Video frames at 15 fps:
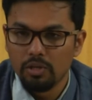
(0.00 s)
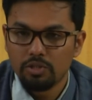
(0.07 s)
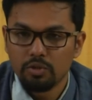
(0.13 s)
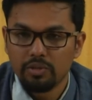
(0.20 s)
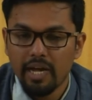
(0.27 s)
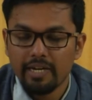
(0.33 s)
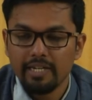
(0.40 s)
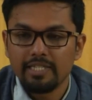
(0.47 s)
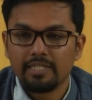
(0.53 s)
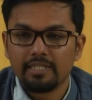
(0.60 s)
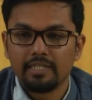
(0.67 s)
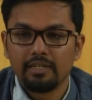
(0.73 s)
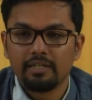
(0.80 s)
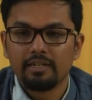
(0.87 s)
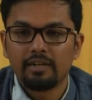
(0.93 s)
So, that is
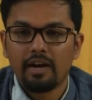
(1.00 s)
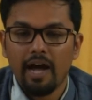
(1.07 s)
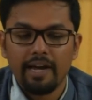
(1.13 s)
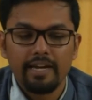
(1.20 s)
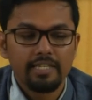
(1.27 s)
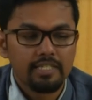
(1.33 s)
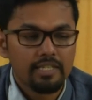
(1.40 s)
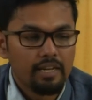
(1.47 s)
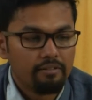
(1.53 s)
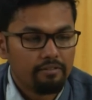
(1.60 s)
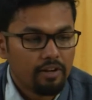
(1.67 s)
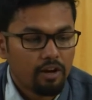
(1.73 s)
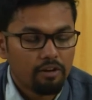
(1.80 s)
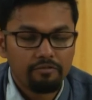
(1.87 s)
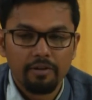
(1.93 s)
the highest
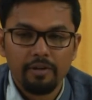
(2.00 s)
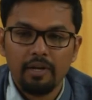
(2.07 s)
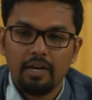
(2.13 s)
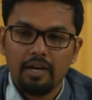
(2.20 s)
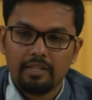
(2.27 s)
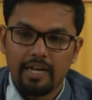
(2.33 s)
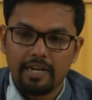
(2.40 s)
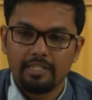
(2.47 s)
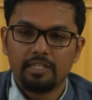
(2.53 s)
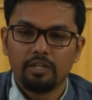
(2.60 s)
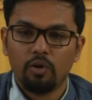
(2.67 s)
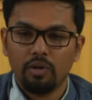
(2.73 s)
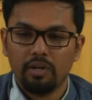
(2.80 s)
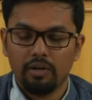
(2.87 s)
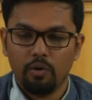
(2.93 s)
level of that is the
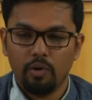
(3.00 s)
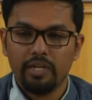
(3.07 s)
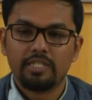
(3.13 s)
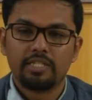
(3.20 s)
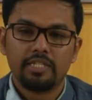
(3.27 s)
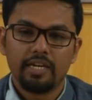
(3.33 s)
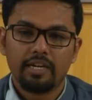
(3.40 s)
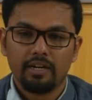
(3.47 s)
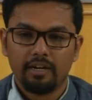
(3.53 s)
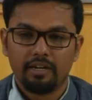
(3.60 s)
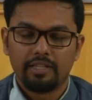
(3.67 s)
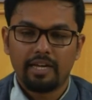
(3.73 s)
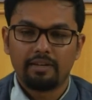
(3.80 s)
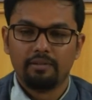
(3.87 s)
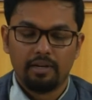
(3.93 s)
hol holistic uh,
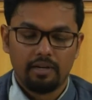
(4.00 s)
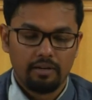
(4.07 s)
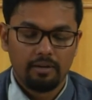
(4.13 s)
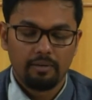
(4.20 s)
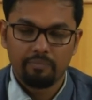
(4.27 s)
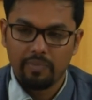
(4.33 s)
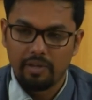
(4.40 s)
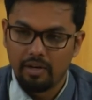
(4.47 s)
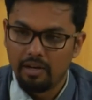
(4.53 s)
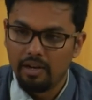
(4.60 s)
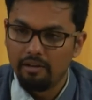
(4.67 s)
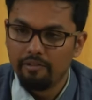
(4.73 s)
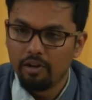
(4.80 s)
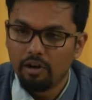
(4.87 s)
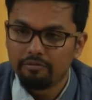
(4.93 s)
that, um,
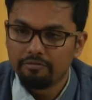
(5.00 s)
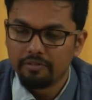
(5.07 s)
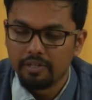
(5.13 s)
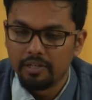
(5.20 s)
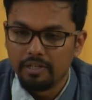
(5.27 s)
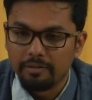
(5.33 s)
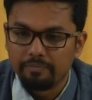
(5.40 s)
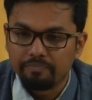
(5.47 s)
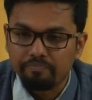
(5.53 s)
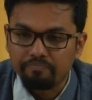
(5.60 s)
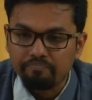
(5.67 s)
level of um,